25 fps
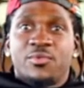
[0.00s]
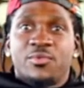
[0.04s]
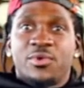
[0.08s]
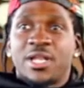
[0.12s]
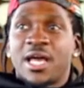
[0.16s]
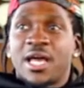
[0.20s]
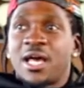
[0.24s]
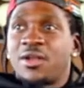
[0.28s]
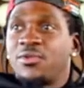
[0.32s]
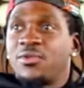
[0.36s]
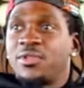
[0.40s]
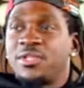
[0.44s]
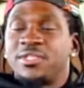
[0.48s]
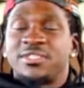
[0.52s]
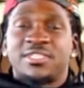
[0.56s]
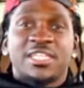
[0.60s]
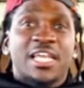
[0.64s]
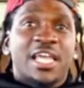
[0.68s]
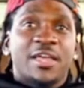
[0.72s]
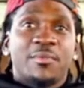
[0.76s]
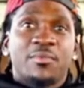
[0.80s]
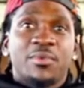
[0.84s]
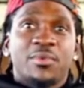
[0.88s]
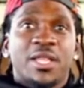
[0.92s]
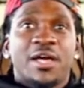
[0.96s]
We're not on the
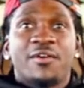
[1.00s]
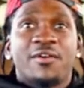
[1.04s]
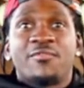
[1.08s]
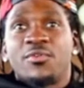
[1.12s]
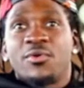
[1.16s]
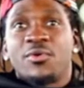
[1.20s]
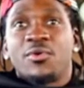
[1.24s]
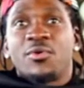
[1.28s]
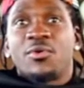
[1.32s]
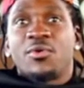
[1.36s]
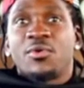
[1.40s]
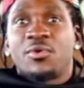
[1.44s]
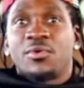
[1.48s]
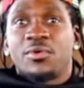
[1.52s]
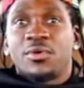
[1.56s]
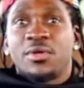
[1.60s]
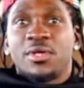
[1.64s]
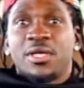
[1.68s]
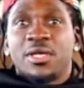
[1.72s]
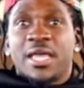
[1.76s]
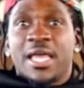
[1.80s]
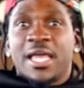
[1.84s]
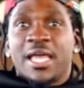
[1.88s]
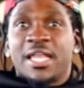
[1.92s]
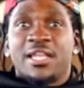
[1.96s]
same level
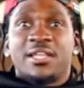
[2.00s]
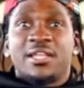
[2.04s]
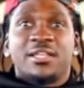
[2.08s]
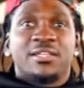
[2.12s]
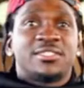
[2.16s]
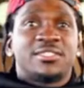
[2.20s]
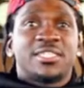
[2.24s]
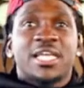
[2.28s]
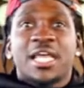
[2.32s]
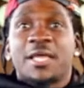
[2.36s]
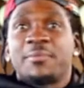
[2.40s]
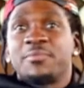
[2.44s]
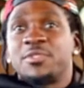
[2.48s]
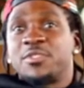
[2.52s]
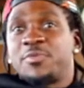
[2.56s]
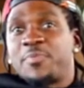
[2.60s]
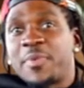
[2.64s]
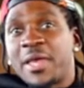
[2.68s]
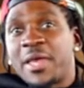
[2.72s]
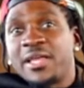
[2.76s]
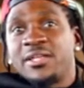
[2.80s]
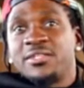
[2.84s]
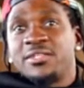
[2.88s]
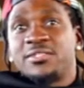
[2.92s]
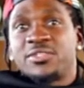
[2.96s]
and in the same
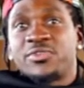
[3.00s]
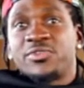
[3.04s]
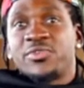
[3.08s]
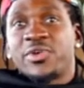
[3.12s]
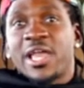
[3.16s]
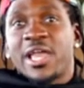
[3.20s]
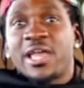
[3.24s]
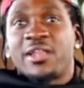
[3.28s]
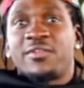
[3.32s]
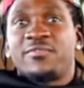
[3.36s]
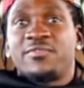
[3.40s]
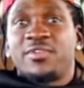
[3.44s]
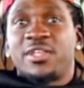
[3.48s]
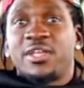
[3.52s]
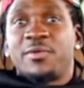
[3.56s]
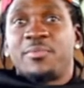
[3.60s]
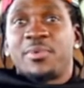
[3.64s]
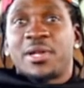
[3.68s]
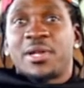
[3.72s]
space creatively,